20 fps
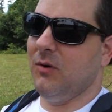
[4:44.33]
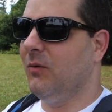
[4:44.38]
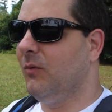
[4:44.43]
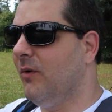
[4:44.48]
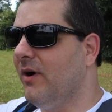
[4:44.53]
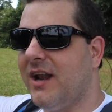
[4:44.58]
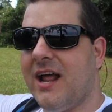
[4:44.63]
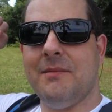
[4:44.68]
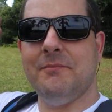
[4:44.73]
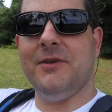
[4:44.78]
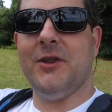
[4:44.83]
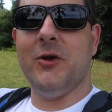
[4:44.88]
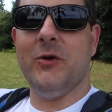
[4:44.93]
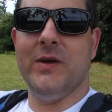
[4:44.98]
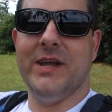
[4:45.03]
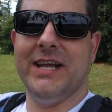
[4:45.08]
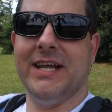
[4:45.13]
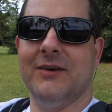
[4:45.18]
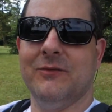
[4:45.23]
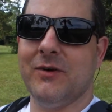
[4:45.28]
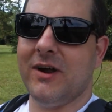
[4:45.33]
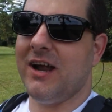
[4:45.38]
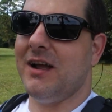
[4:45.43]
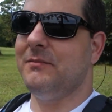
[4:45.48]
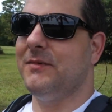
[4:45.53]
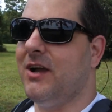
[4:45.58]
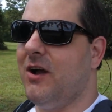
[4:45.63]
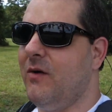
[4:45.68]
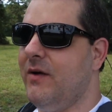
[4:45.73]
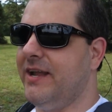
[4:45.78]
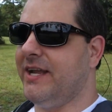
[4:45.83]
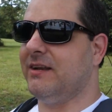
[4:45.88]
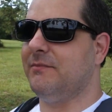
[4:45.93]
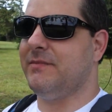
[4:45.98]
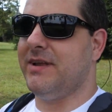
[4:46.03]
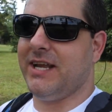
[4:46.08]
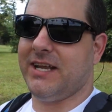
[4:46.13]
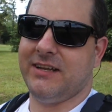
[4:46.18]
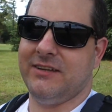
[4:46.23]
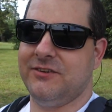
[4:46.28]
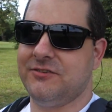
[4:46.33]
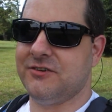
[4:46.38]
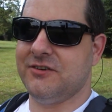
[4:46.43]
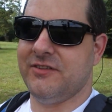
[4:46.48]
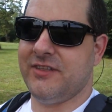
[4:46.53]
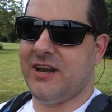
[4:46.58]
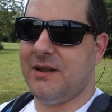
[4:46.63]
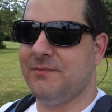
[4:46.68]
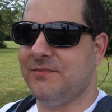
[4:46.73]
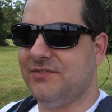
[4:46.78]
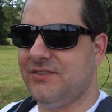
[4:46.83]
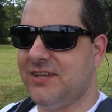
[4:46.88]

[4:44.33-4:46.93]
what I'm doing and where I'm going and making sure that I'm